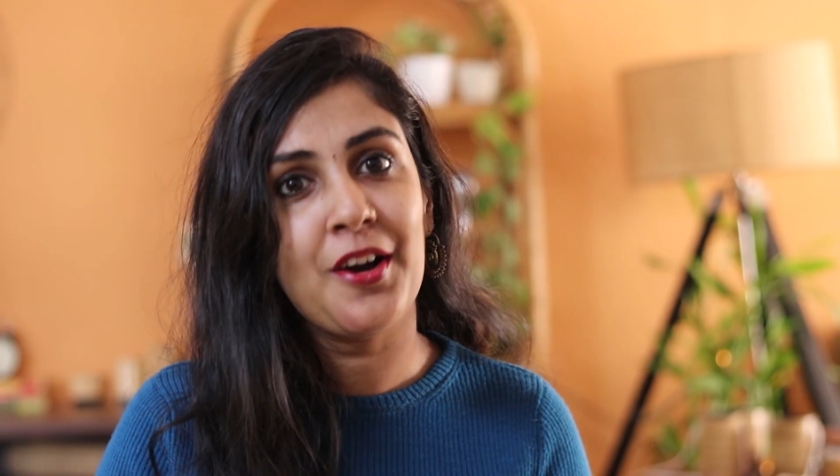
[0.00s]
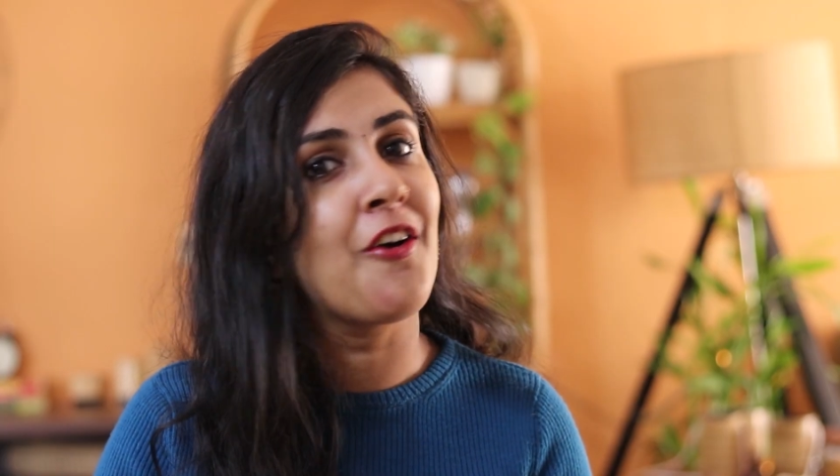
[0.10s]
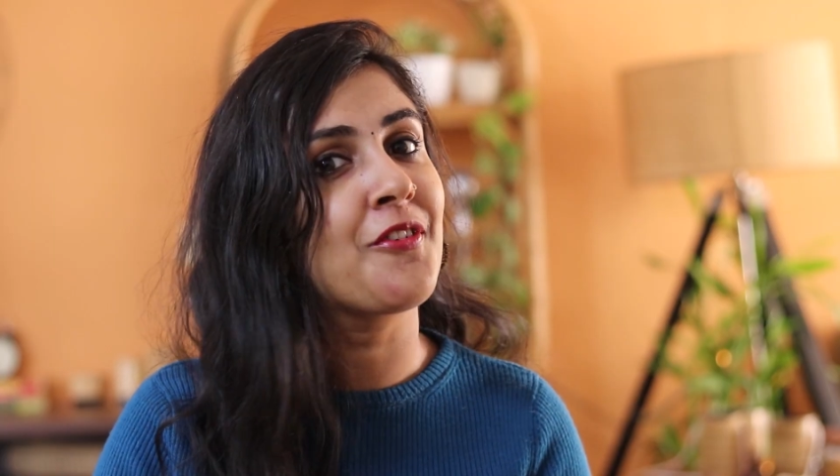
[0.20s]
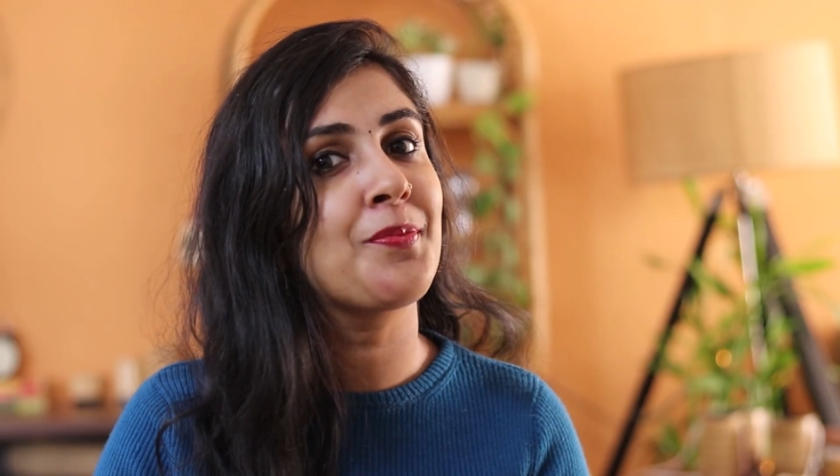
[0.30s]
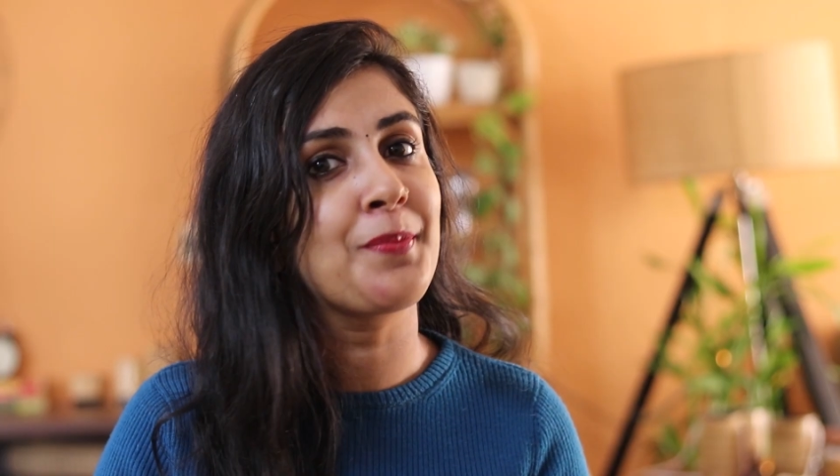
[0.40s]

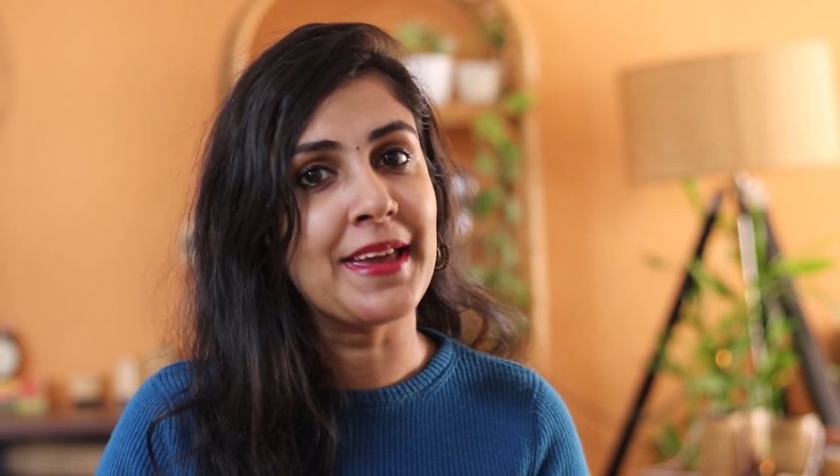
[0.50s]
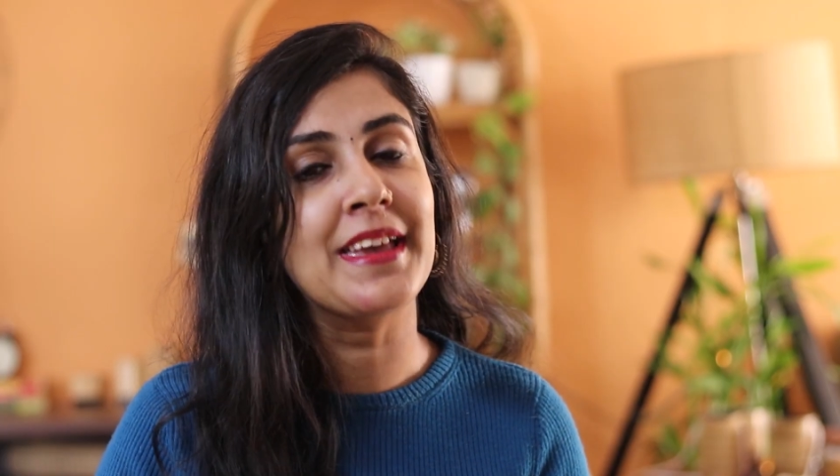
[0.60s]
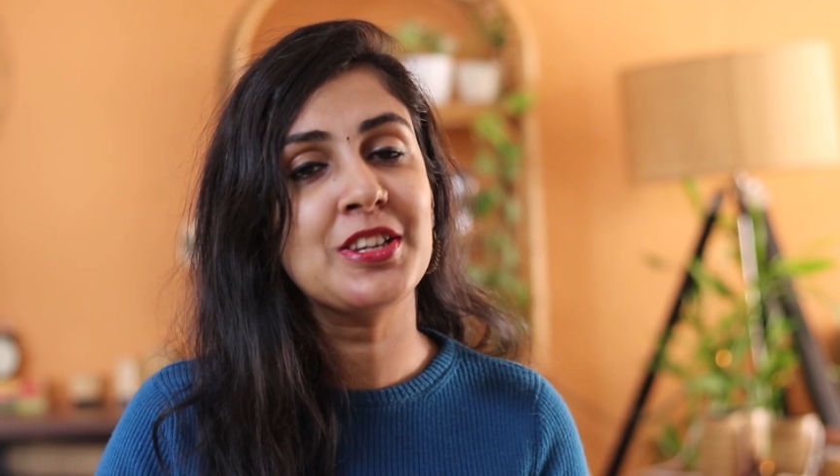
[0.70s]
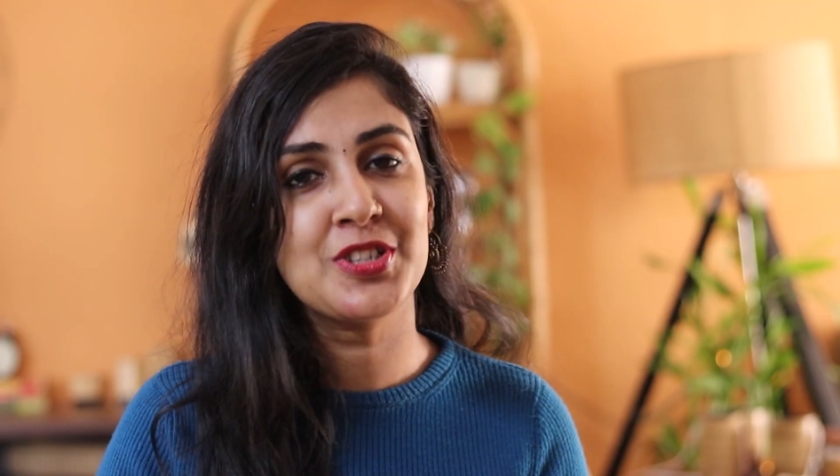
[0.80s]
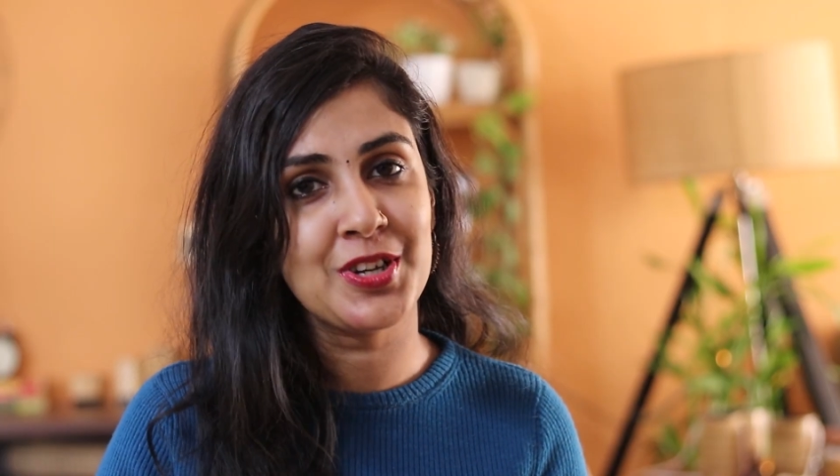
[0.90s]
of
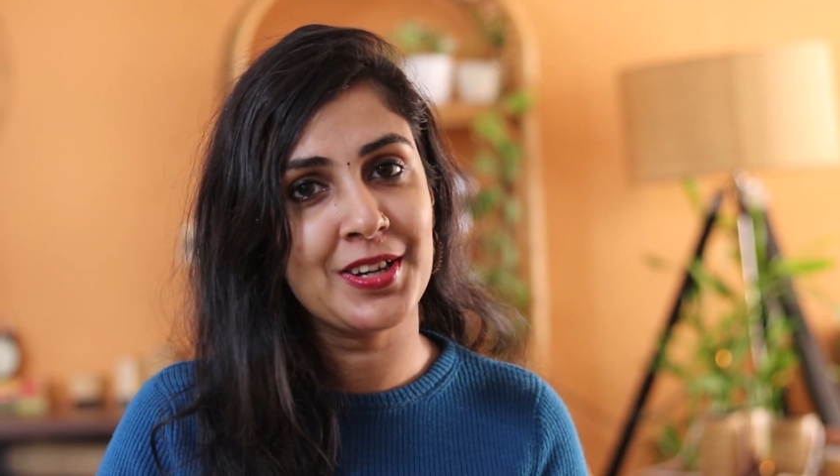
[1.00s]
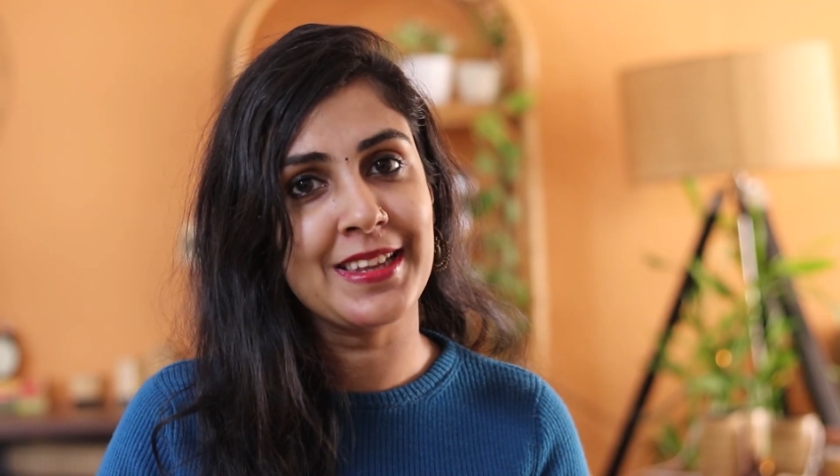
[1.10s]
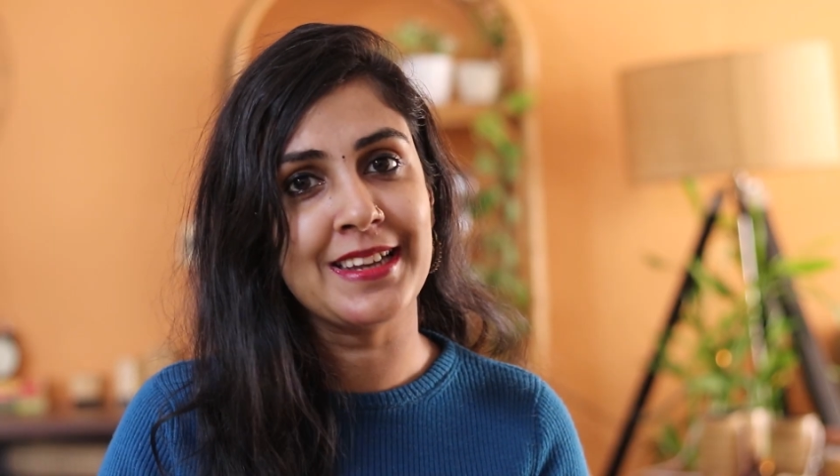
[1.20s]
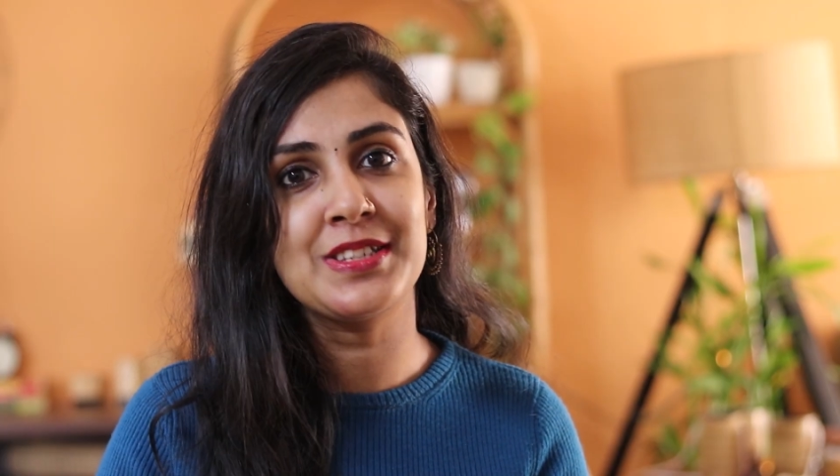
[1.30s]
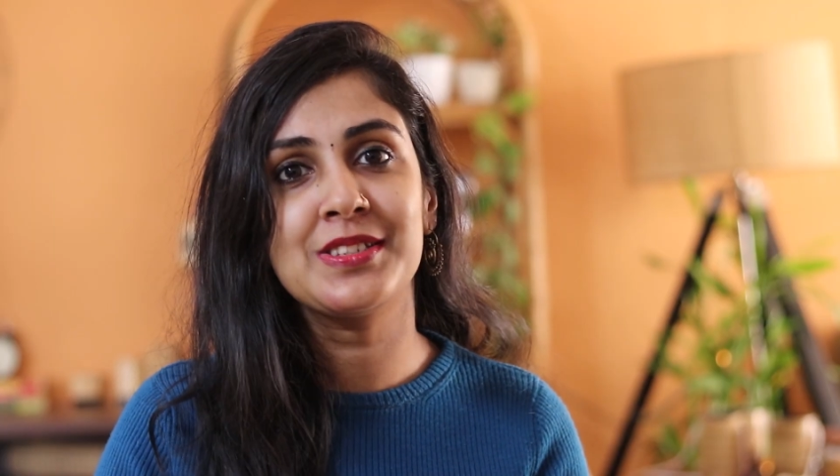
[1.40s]
making sure
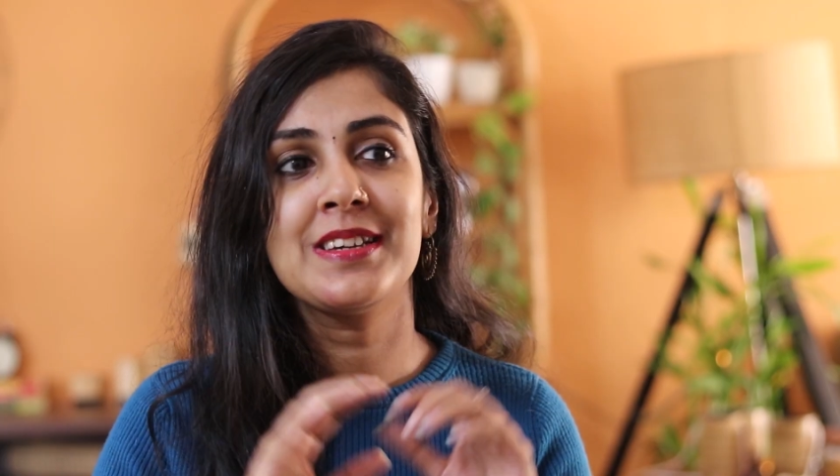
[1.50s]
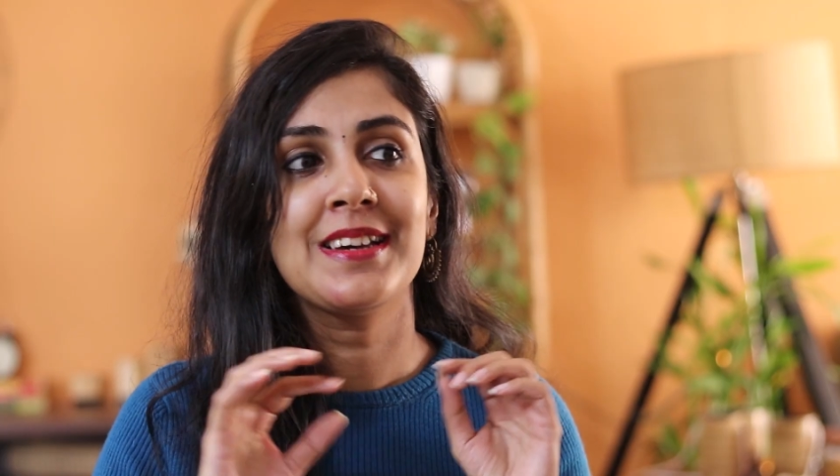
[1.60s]
that